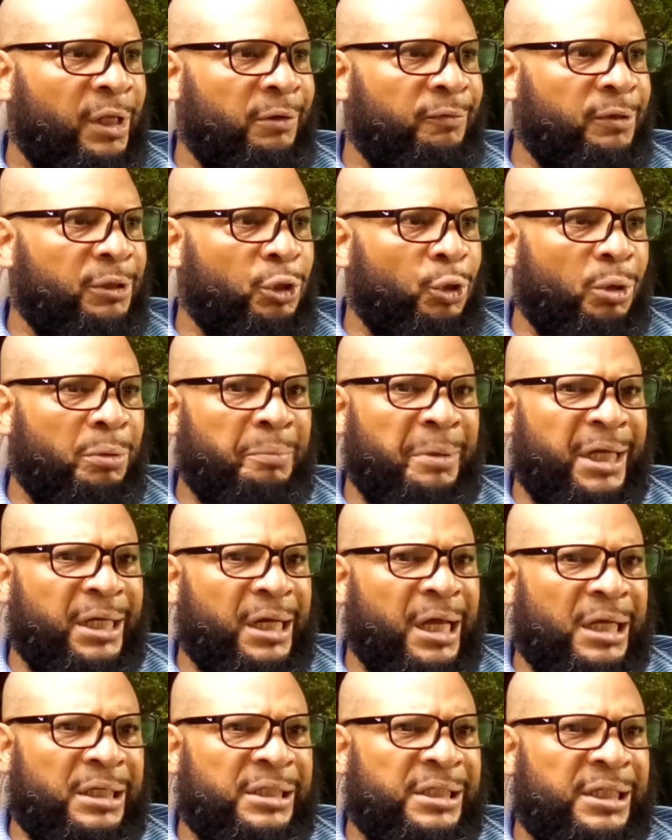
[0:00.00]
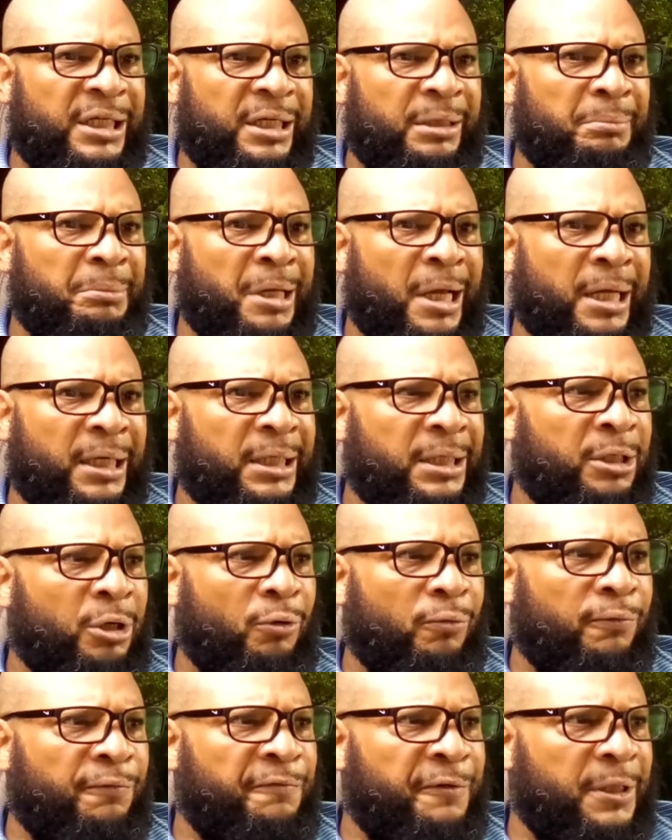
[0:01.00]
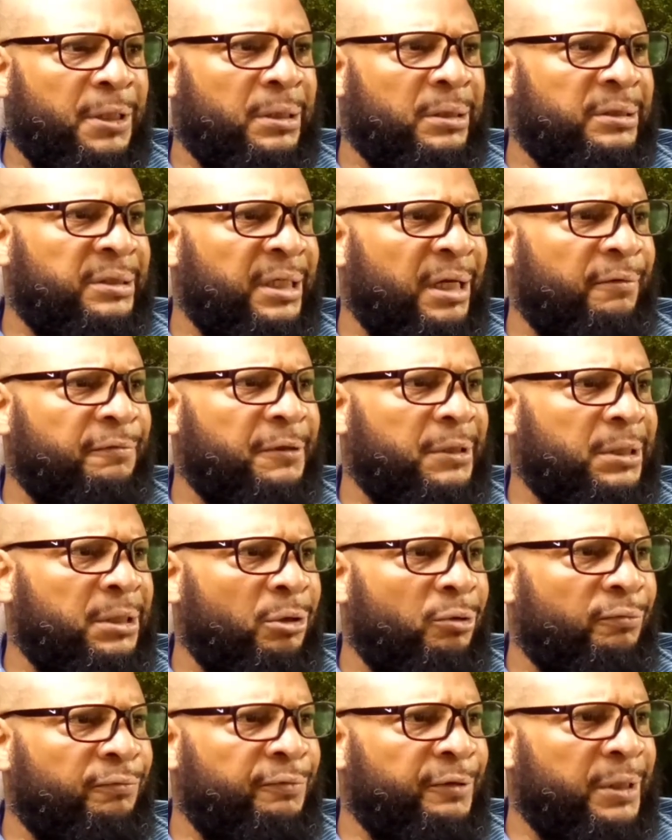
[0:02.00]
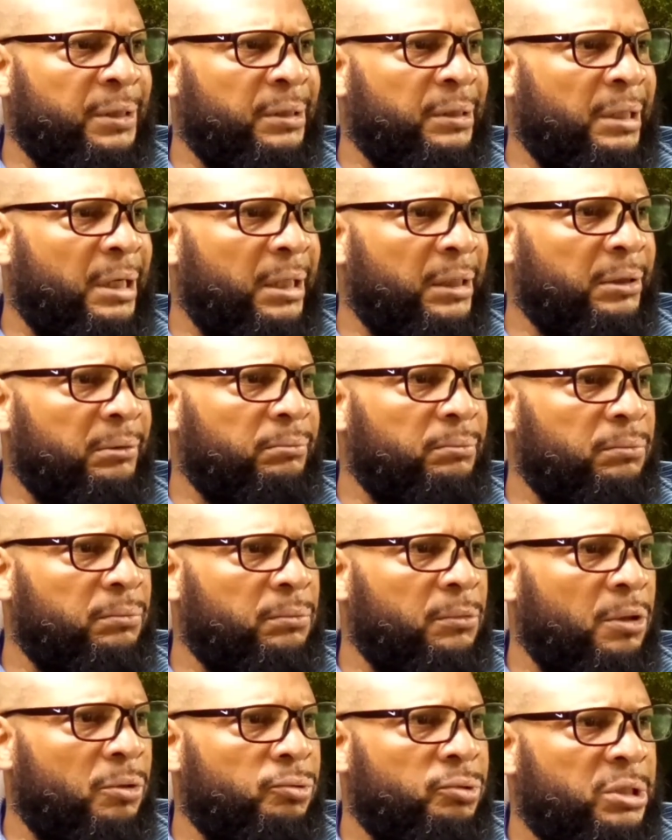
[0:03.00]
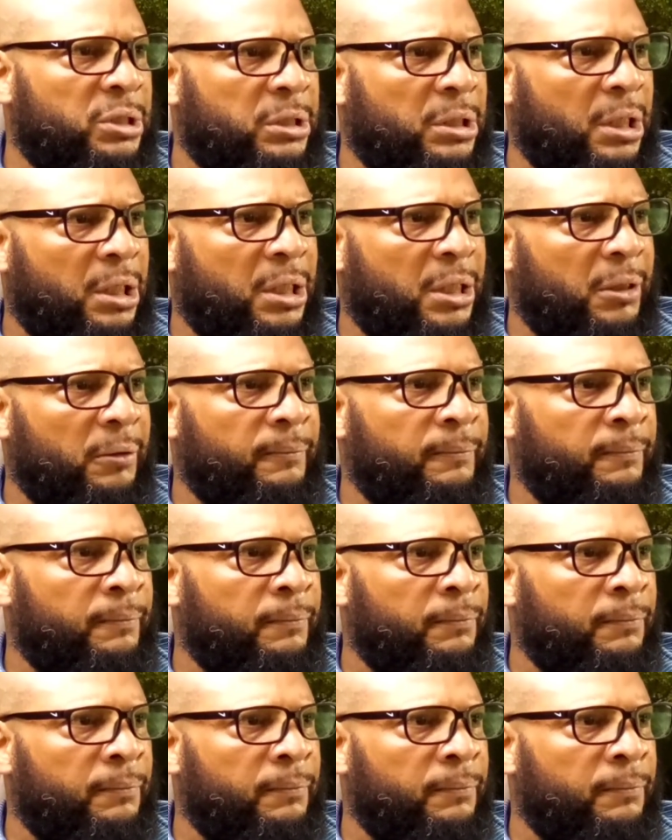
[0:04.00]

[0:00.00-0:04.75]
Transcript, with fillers: Even though it may not seem like it, don't feel, definitely don't feel like it. No, sir.